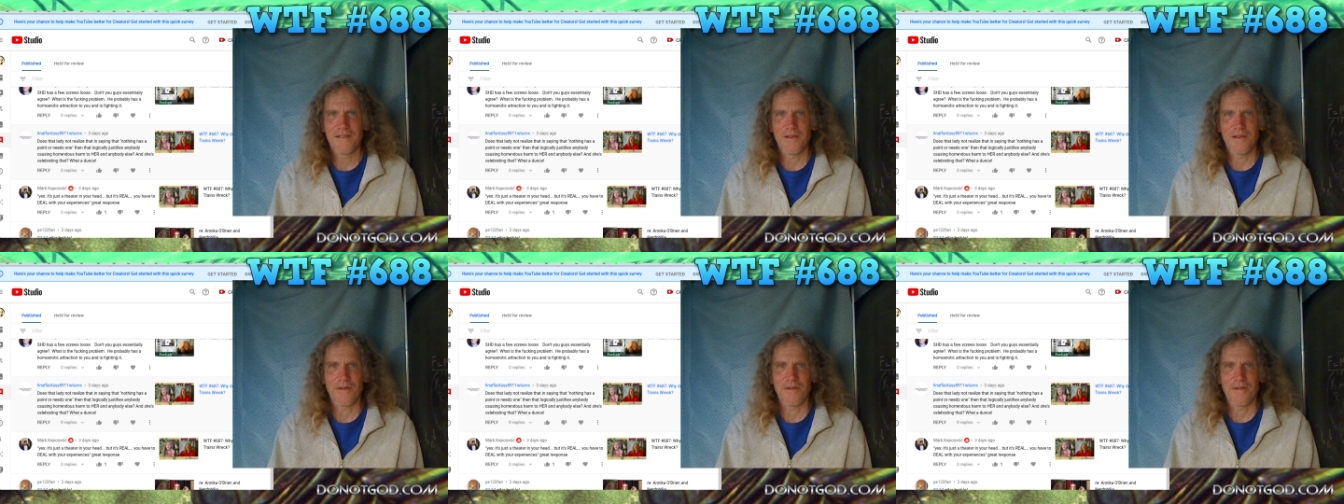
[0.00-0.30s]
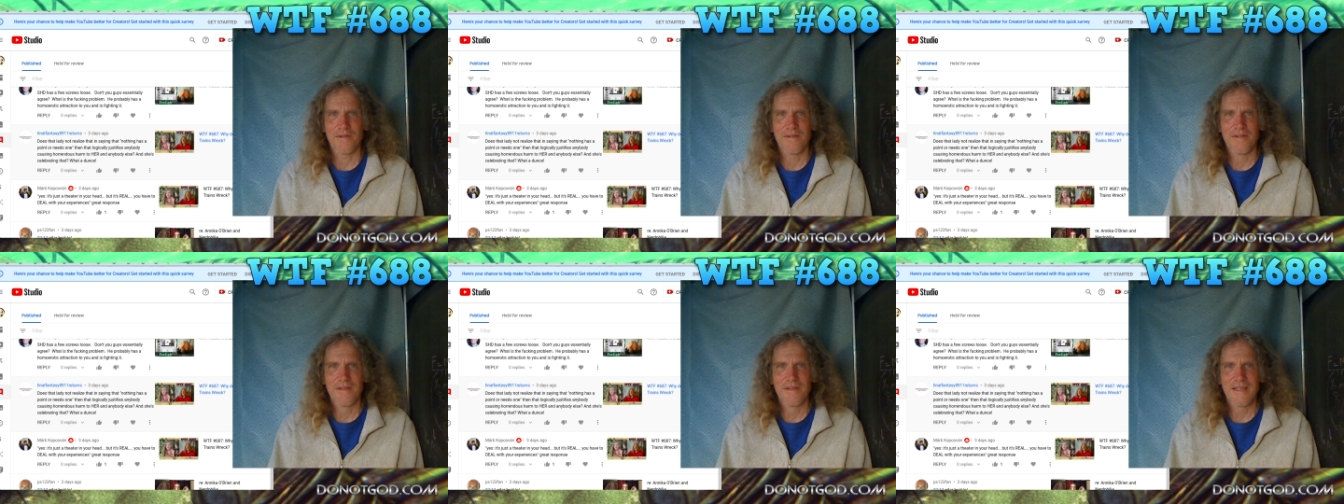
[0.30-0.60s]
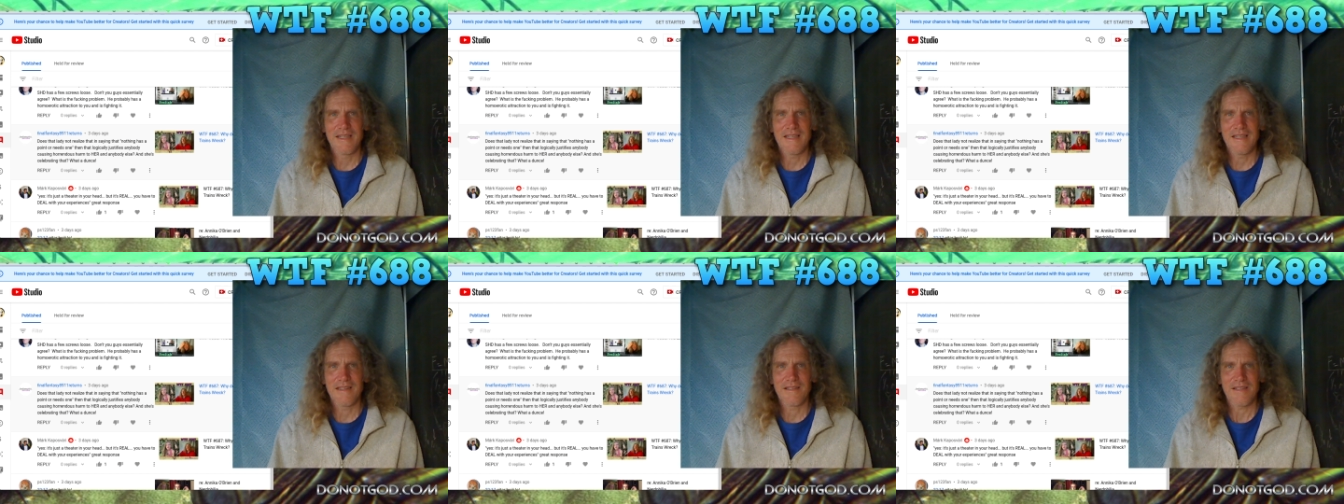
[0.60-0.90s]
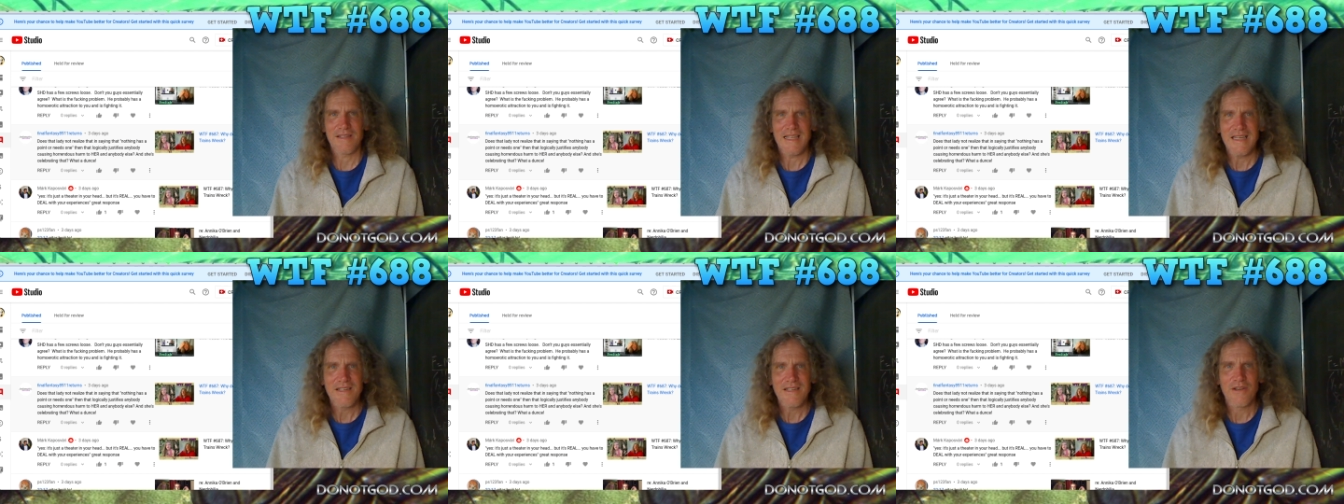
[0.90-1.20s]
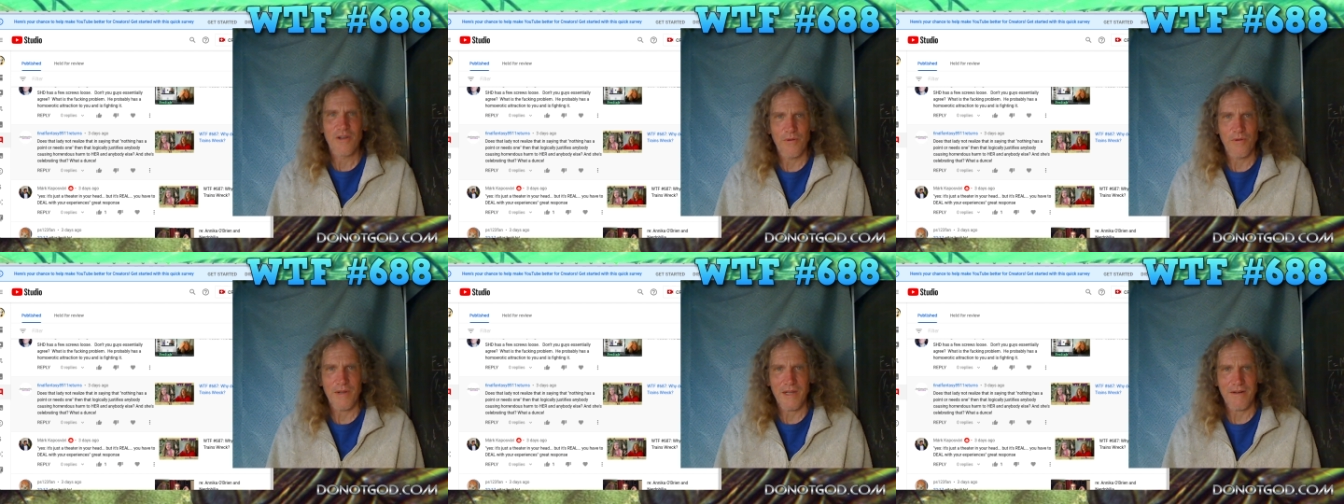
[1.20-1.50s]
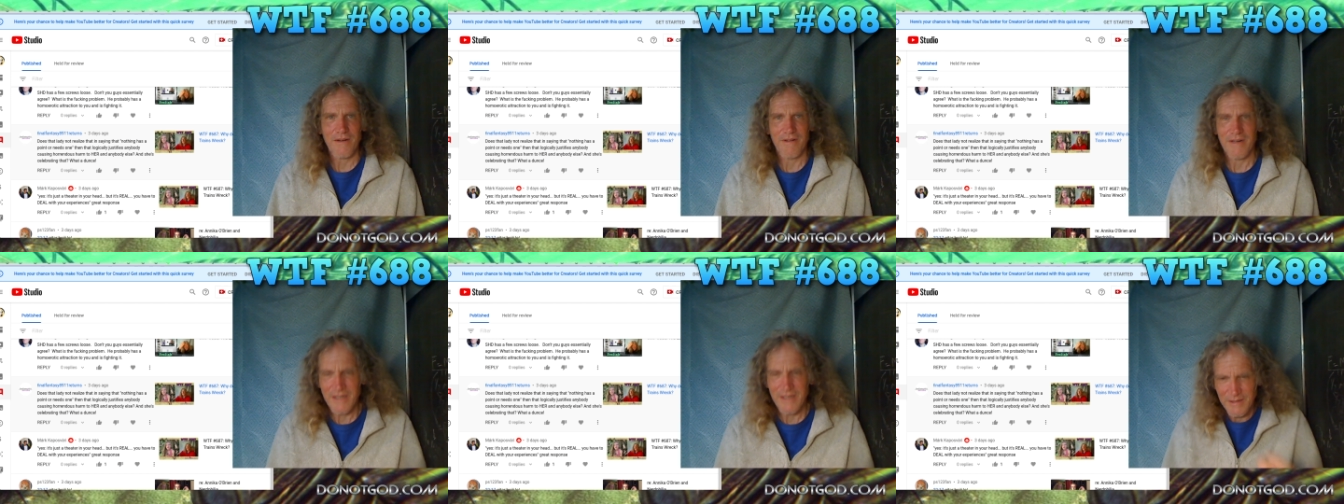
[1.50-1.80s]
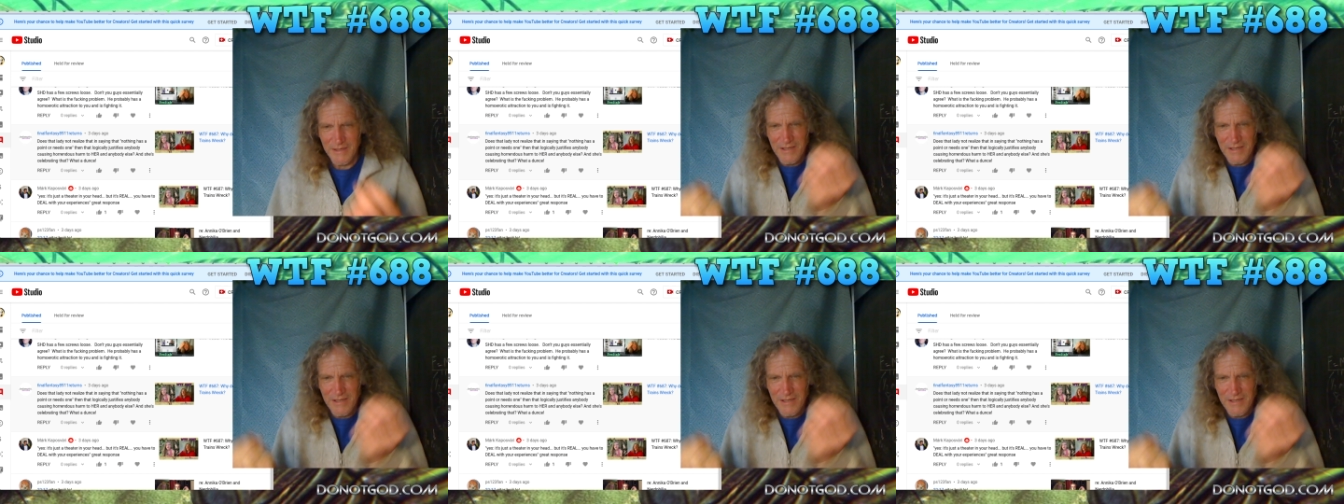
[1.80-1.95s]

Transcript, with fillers: You know, it's incoherent.